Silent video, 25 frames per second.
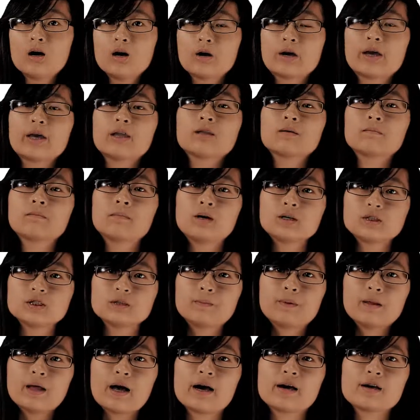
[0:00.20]
Okay, the
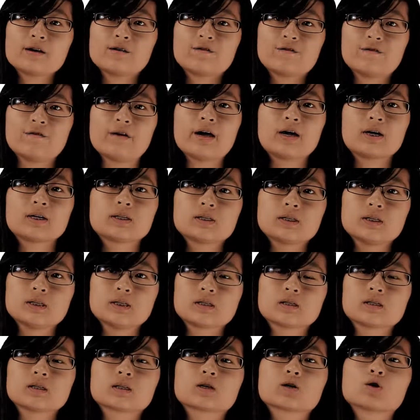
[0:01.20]
multiplier effect
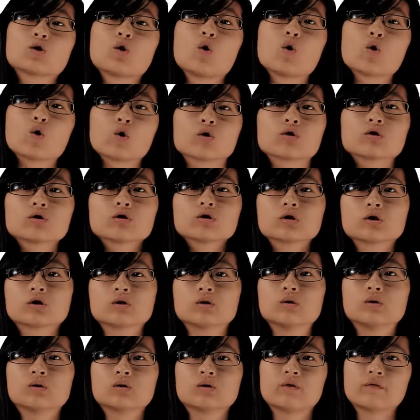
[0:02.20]
is the
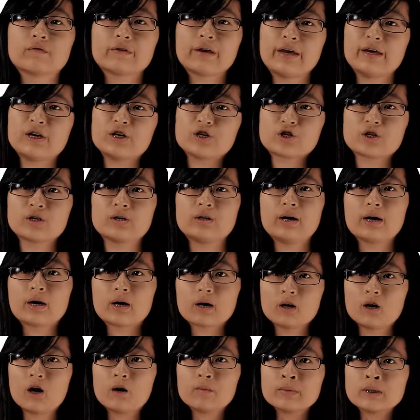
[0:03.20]
cornerstone of Keynesian
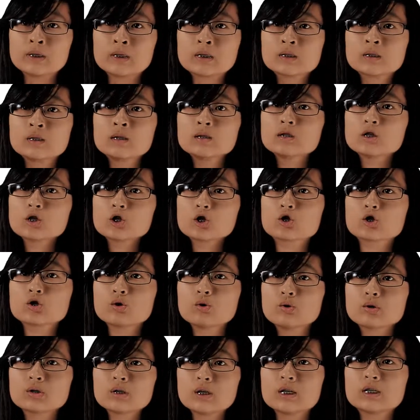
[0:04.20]
economics since it
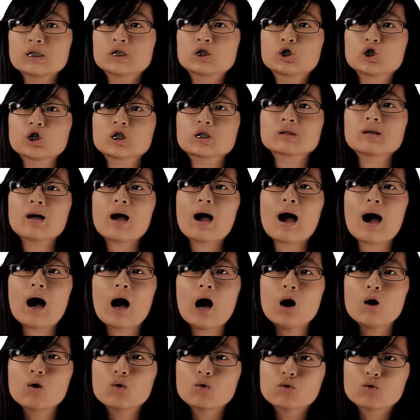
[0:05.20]
shows us just
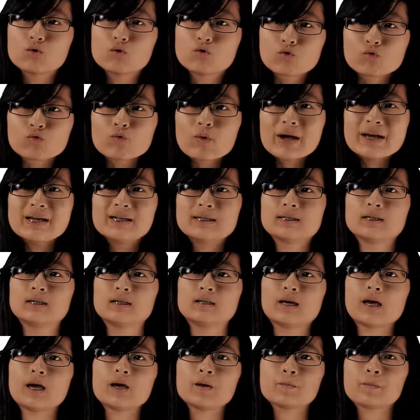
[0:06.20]
how great
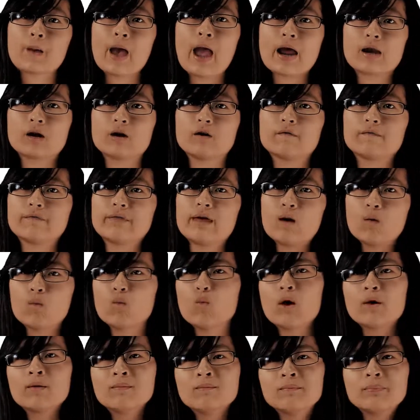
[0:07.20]
the impact of that
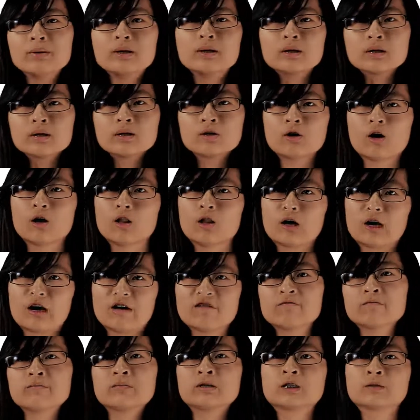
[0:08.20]
$1 billion
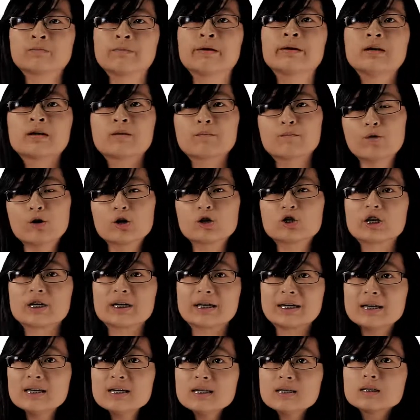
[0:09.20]
government spending
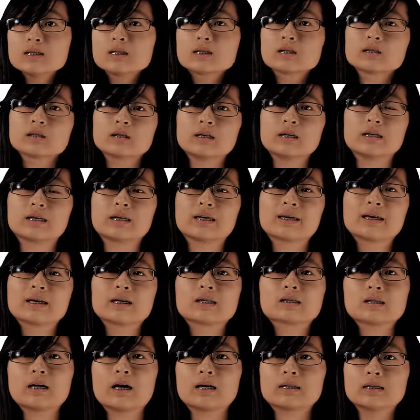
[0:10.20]
project is in
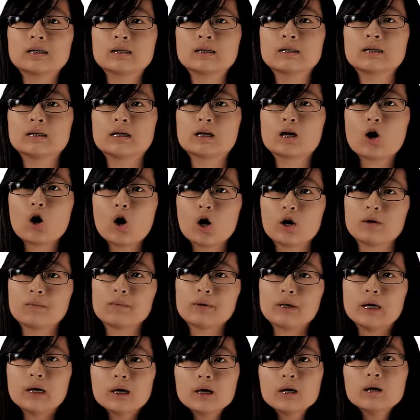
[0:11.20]
kickstarting the
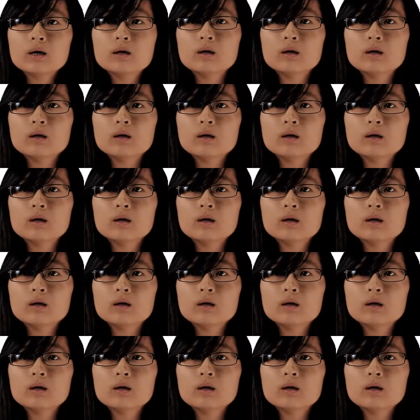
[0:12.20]
economy.